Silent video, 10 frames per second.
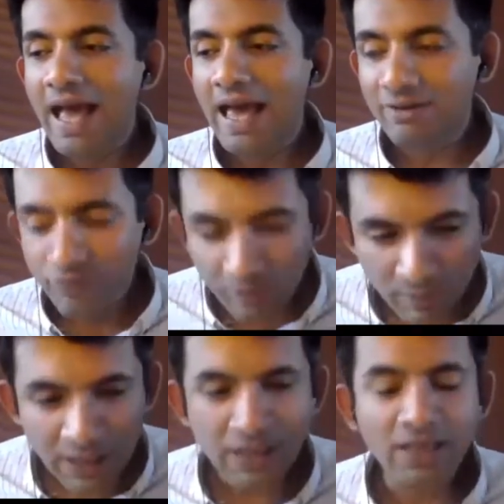And for
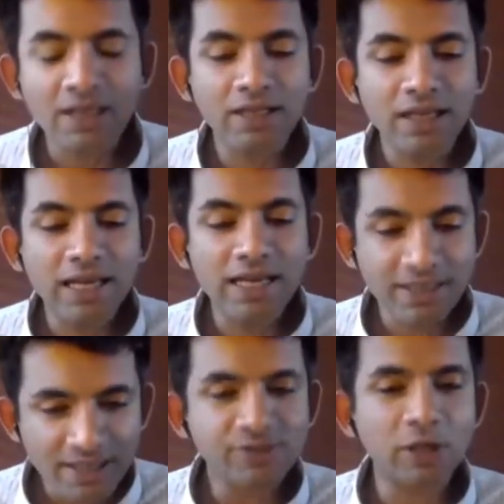me,
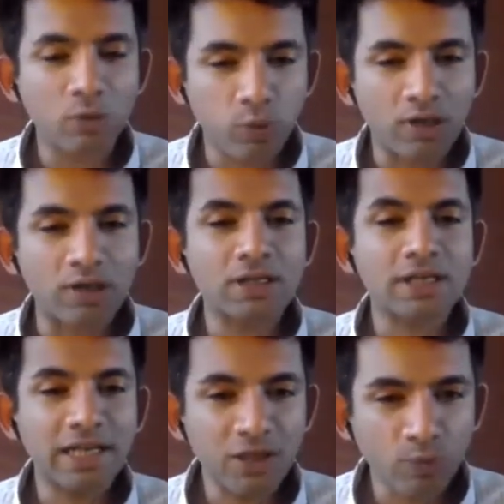it is a world
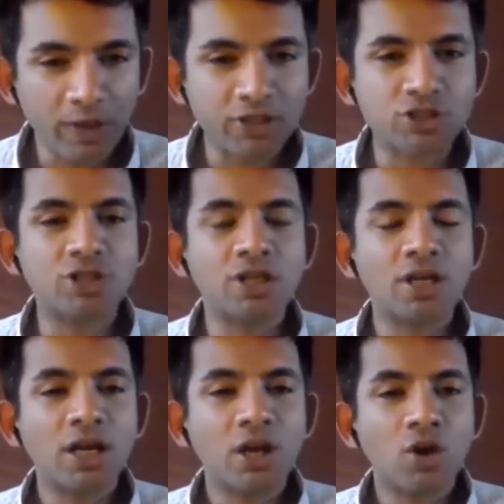in which
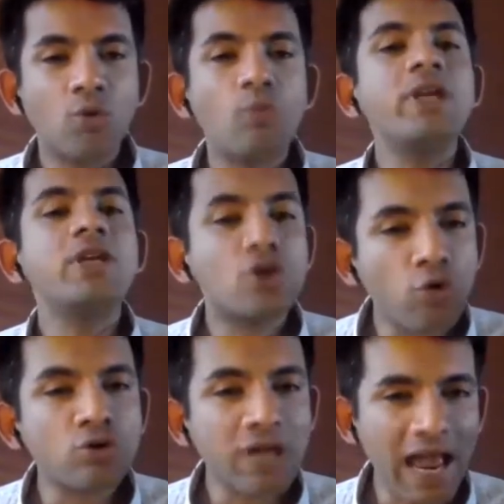we
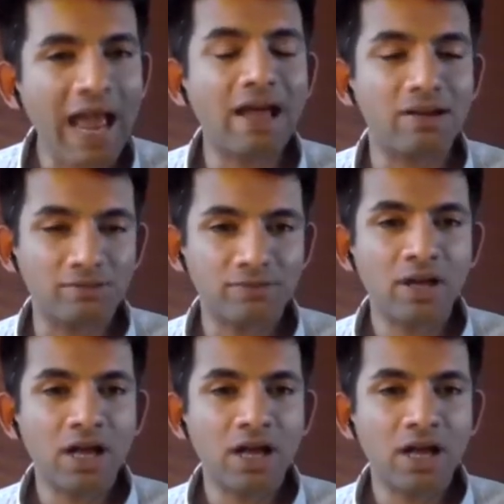don't have